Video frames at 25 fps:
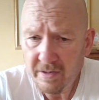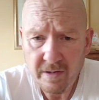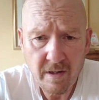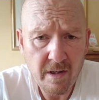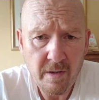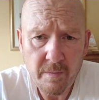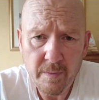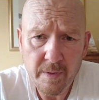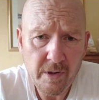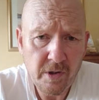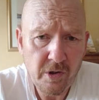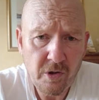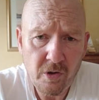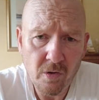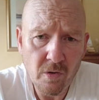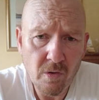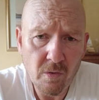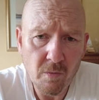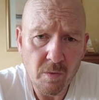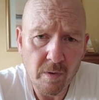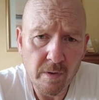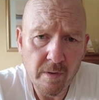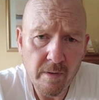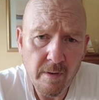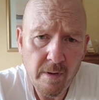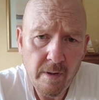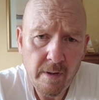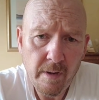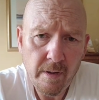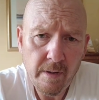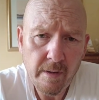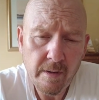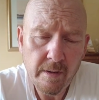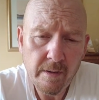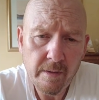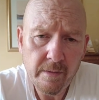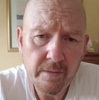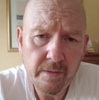going to be a short one,
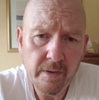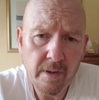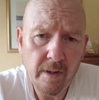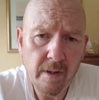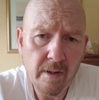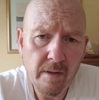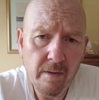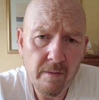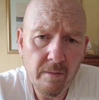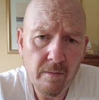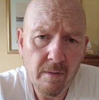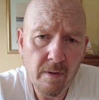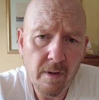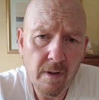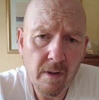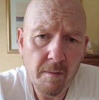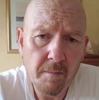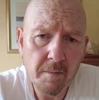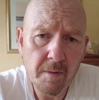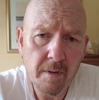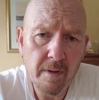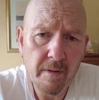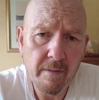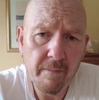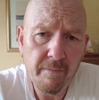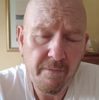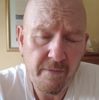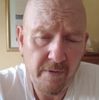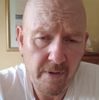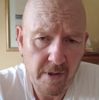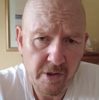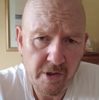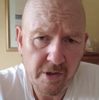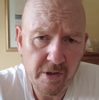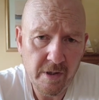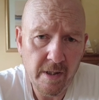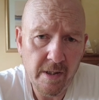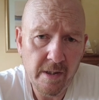so I'm going to
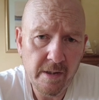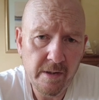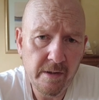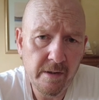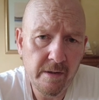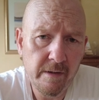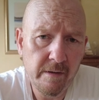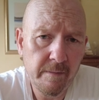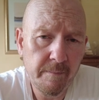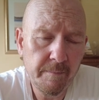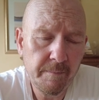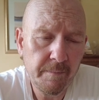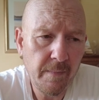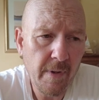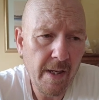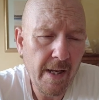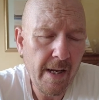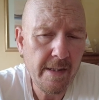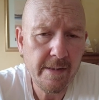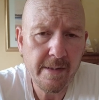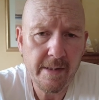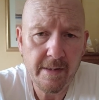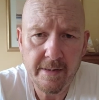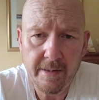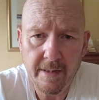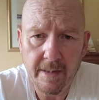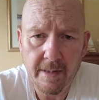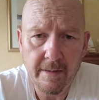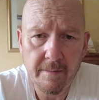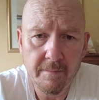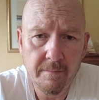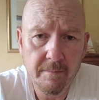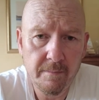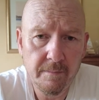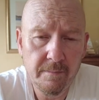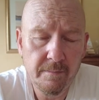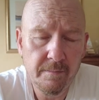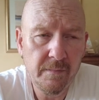finish this, edit it
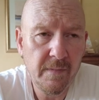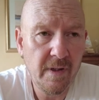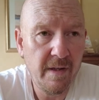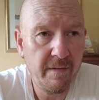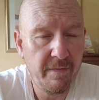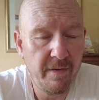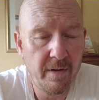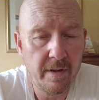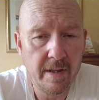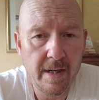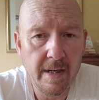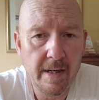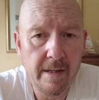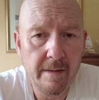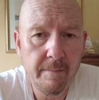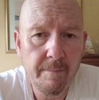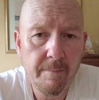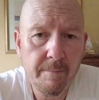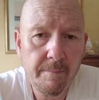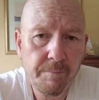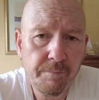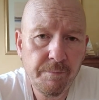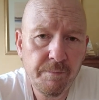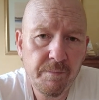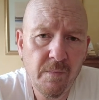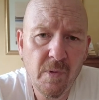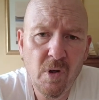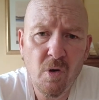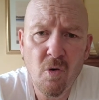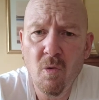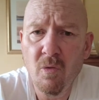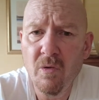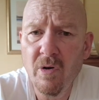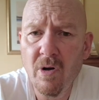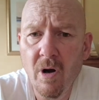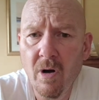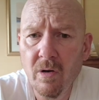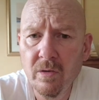if I can,
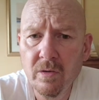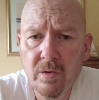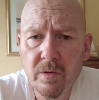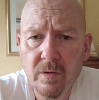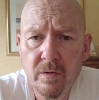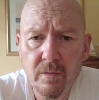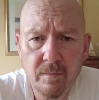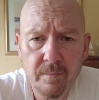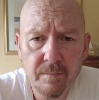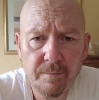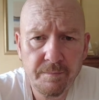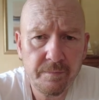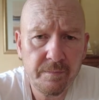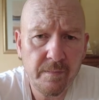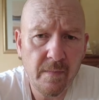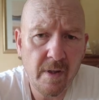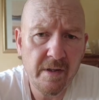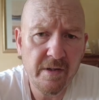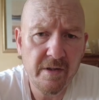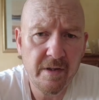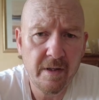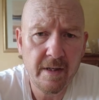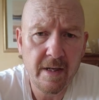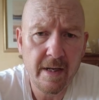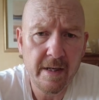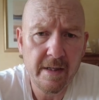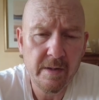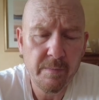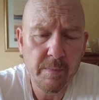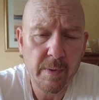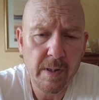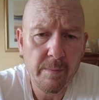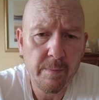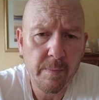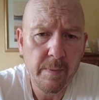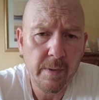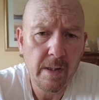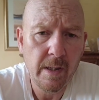or not, as the case
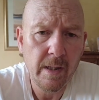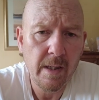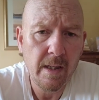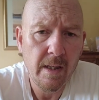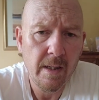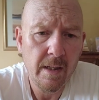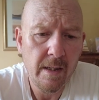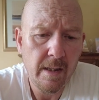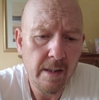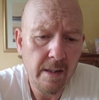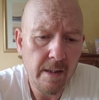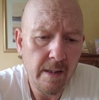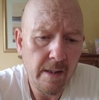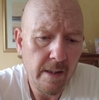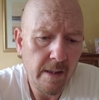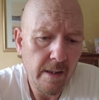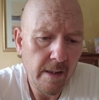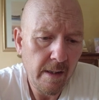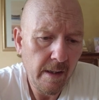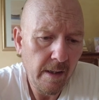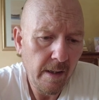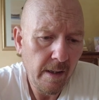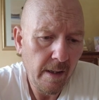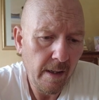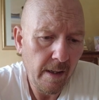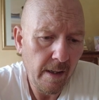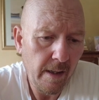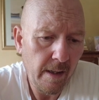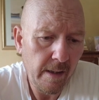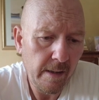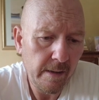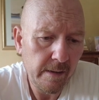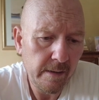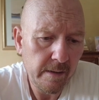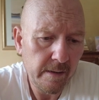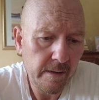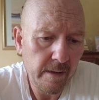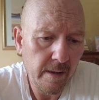may be.
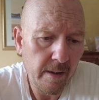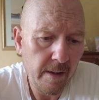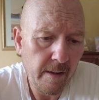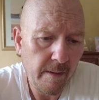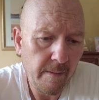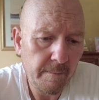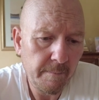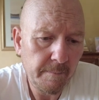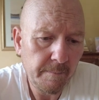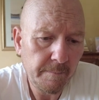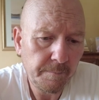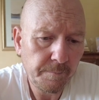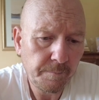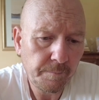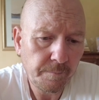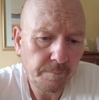And